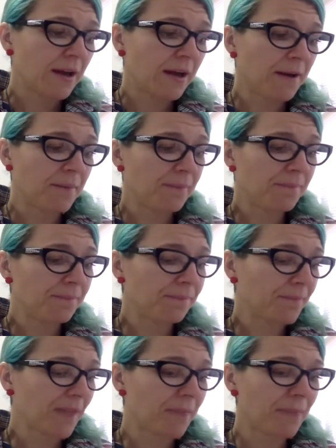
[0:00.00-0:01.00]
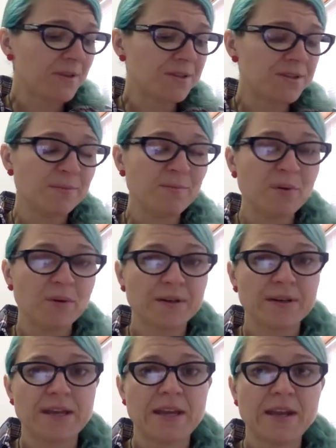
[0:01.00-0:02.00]
And most
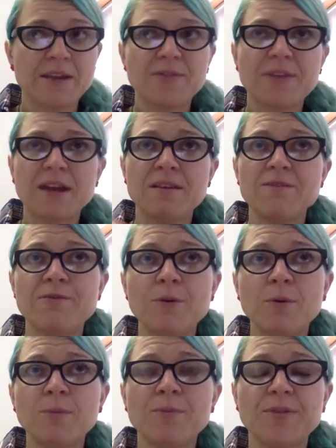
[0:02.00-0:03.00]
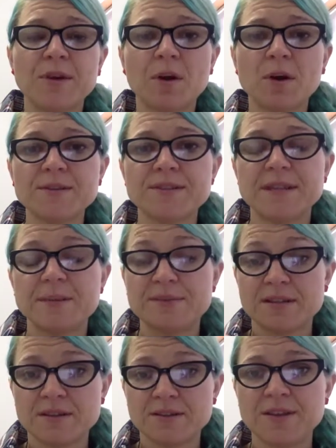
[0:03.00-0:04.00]
importantly, that informs the
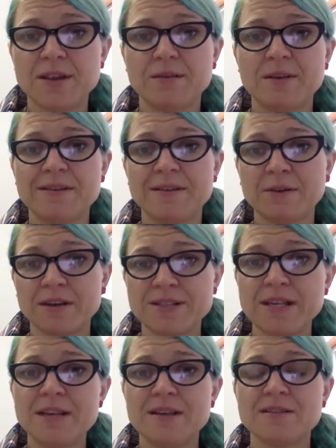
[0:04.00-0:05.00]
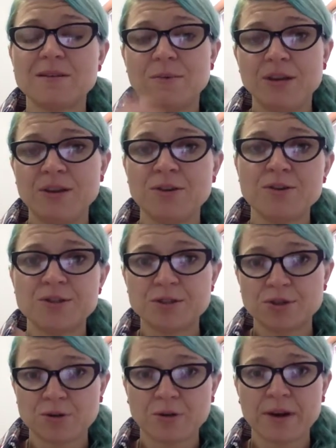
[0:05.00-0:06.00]
concepts and theories and ideas that we use
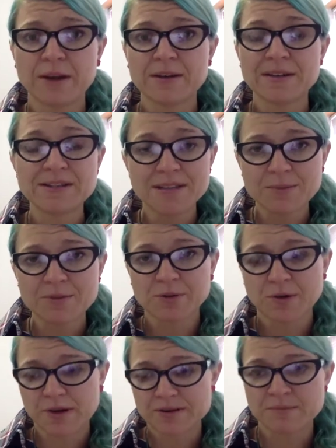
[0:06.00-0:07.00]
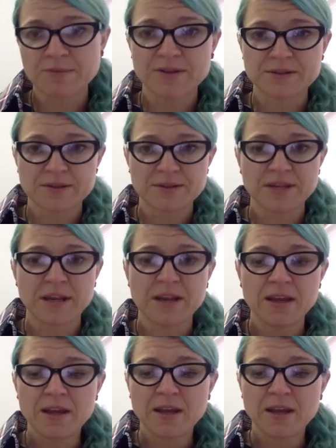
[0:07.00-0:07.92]
to try and conceptualize emergency